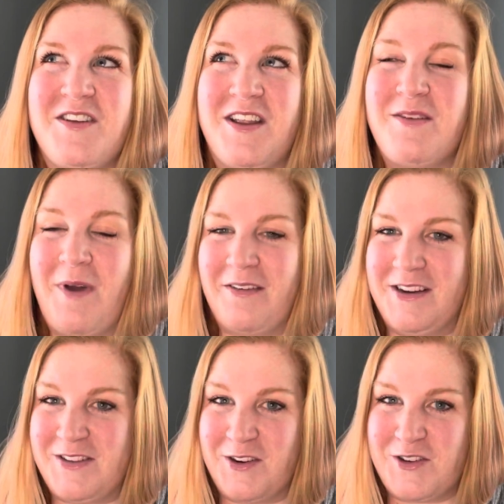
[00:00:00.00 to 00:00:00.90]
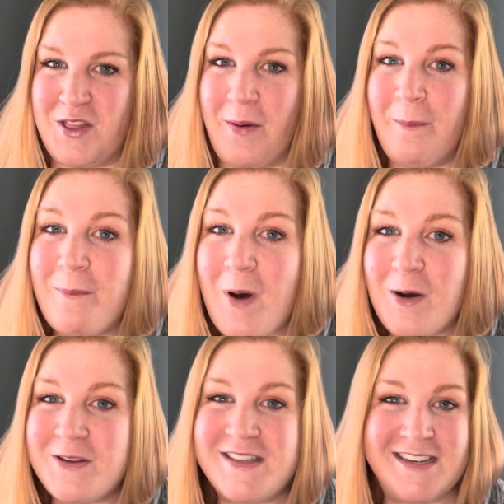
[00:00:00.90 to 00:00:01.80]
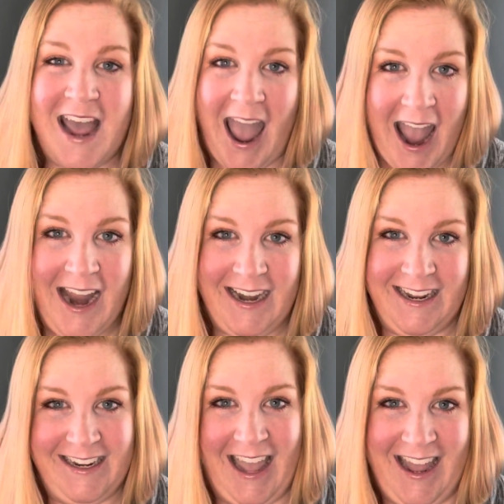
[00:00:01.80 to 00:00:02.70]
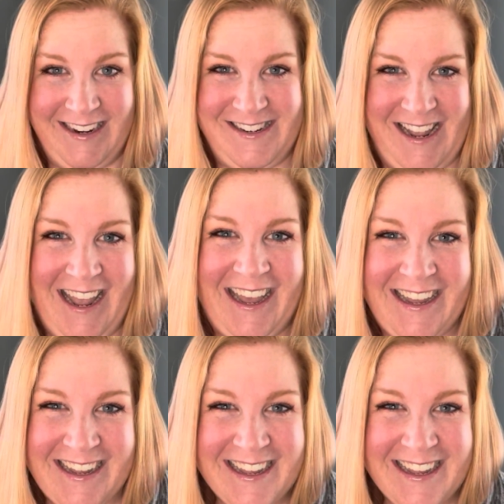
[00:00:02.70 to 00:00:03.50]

in my research, the most hated candy